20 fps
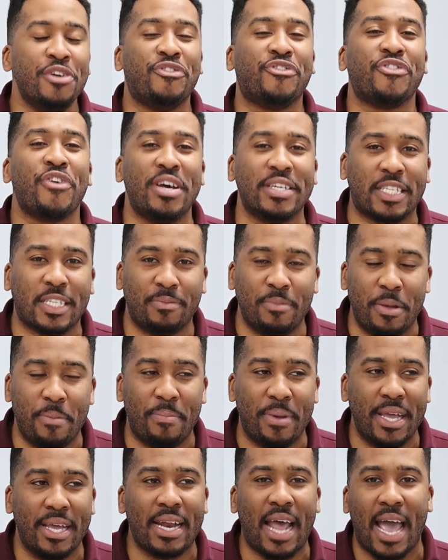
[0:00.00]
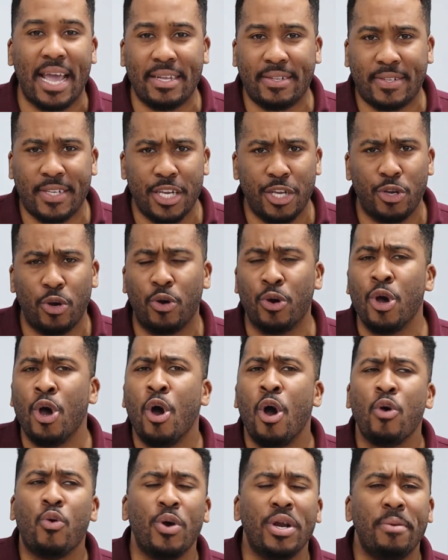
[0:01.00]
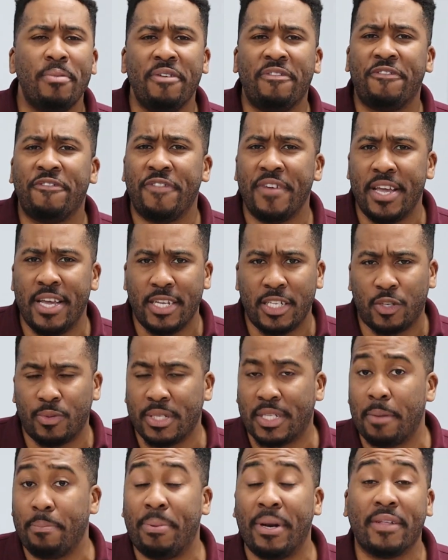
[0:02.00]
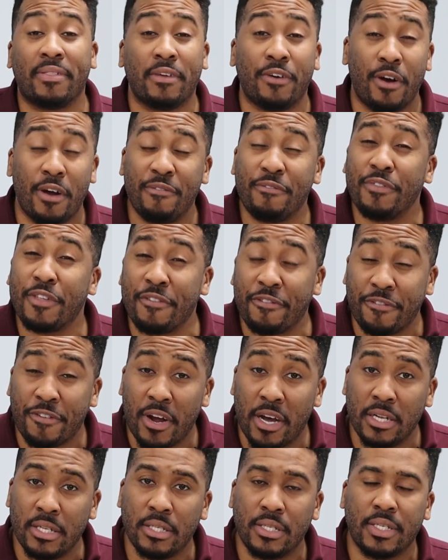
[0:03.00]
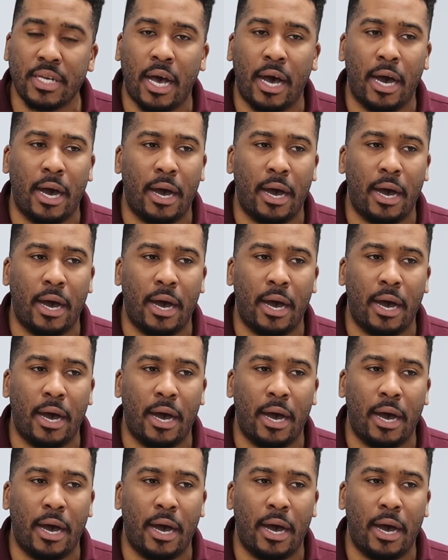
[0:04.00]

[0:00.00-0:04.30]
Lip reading: Trust me, being IT, you're going to be faced with a plethora of different